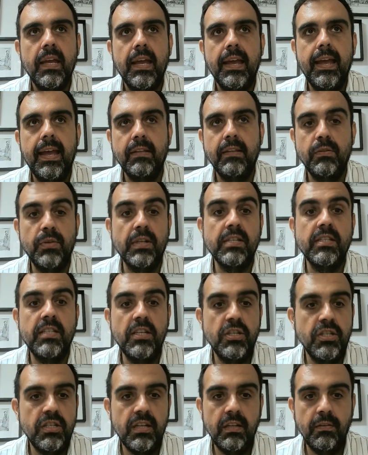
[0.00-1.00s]
a
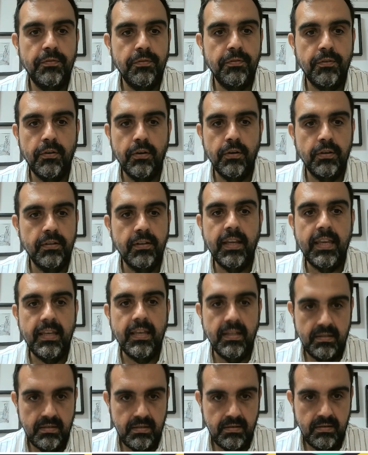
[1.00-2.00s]
transition for the
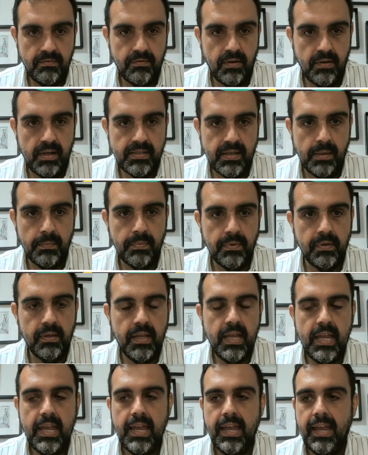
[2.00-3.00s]
kids, for example.
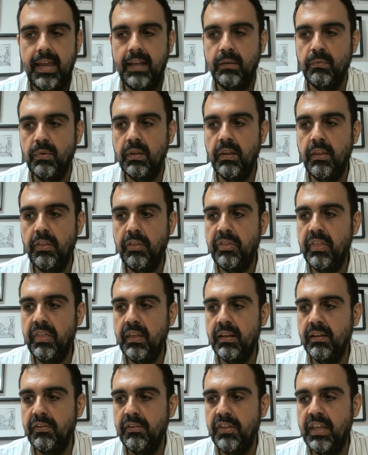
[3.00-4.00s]
And one of
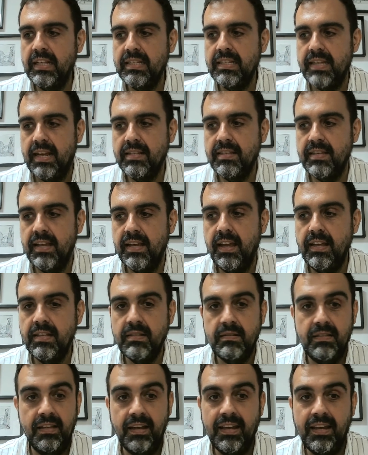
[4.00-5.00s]
the things I say
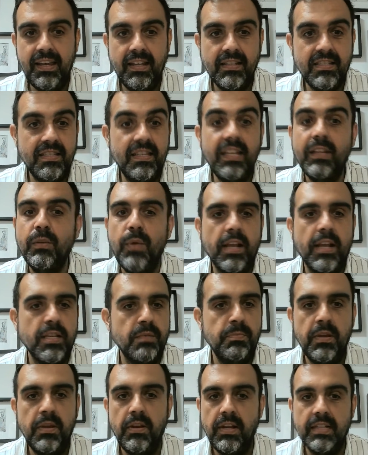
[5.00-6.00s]
is the kids need to
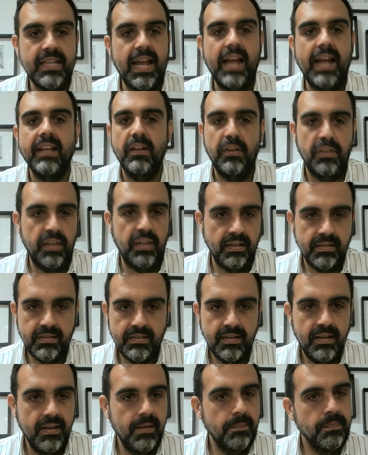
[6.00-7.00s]
experience other things.
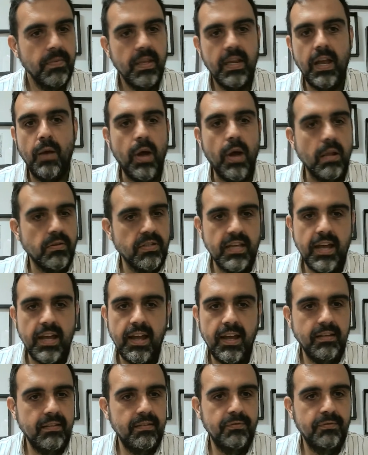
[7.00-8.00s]
Go
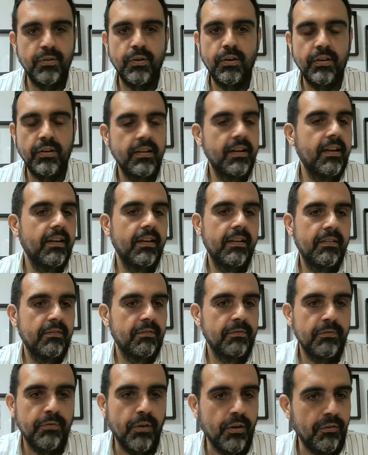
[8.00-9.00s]
outside for
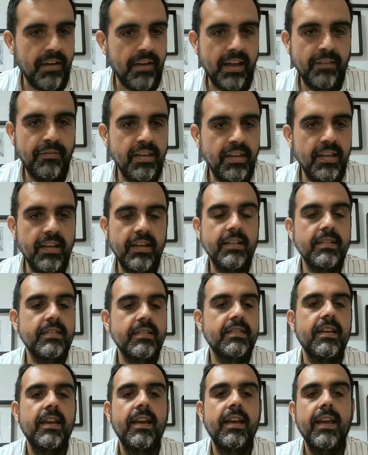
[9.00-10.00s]
four or five
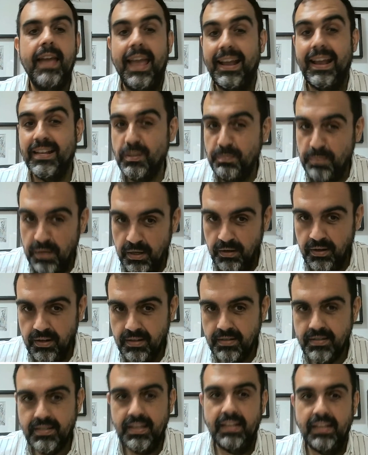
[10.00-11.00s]
years,
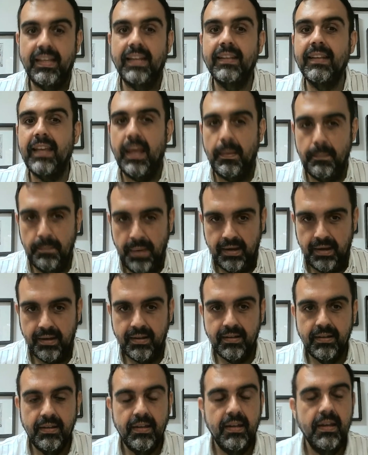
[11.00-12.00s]
experience and then come back
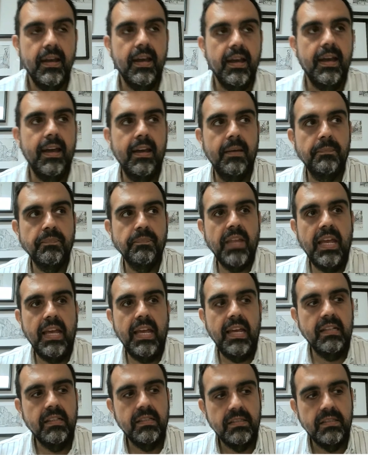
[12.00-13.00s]
um,
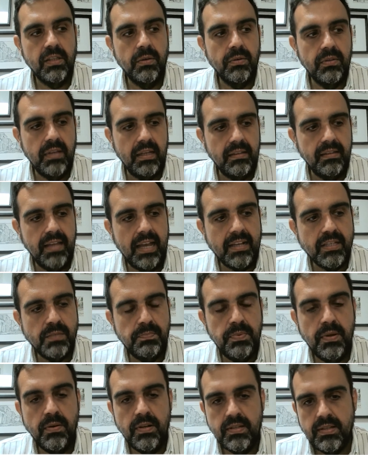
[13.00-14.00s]
and so the
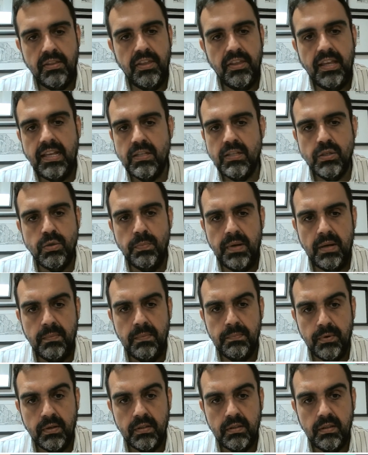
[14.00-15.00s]
experience i think it's super
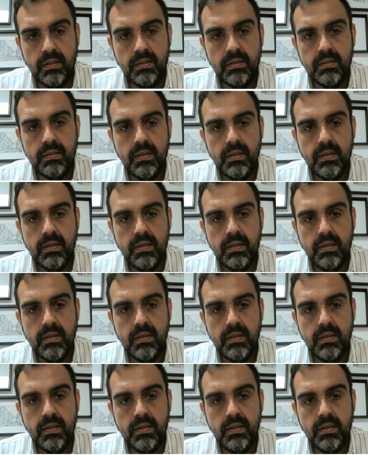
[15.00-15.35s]
important